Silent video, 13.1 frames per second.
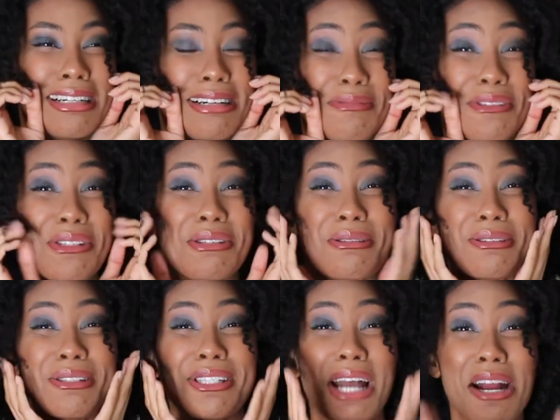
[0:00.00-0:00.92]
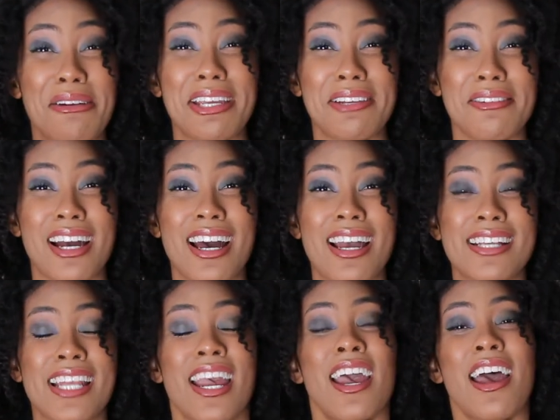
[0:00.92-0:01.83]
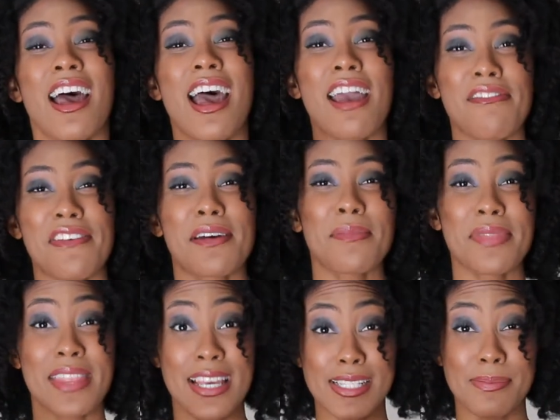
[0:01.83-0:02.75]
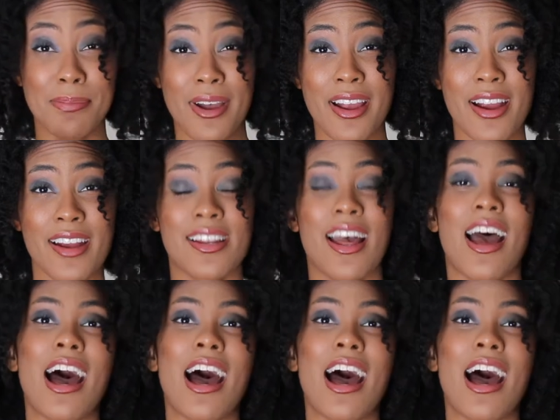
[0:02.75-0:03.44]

I'm so sorry you guys, I filmed this part